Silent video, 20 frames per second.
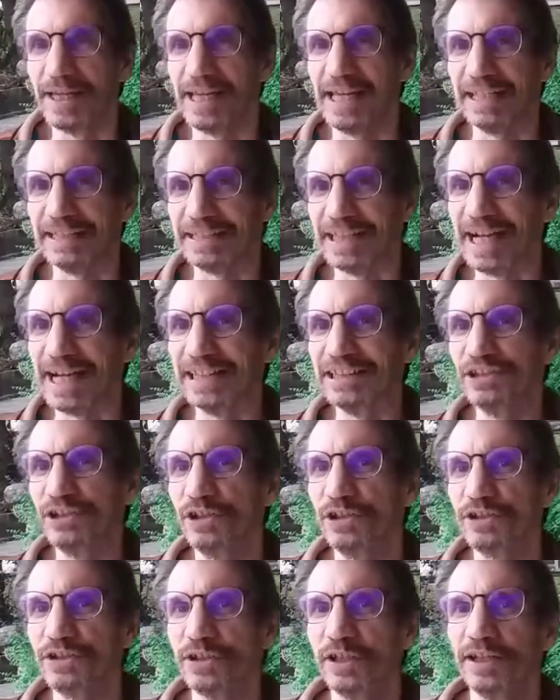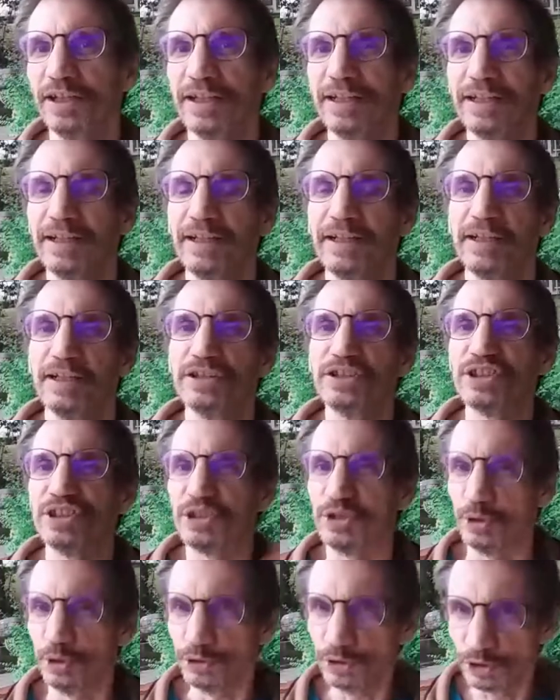And under
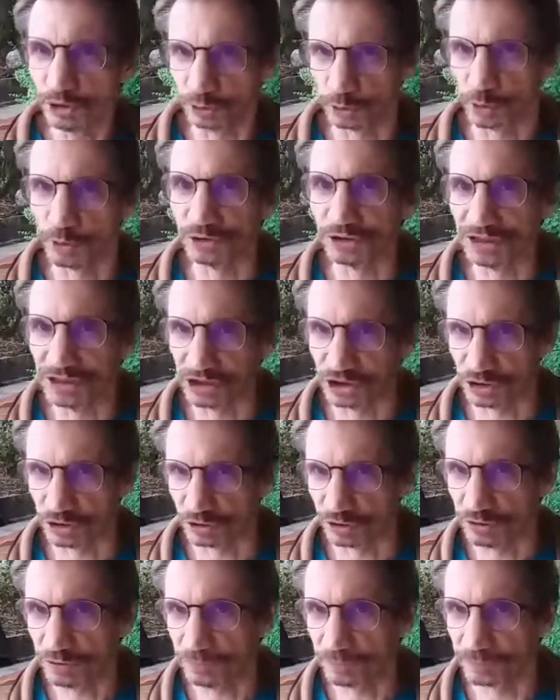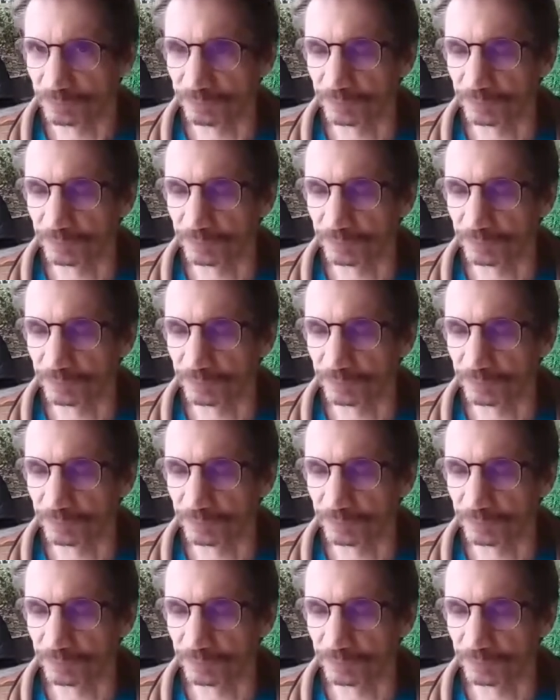certain condition,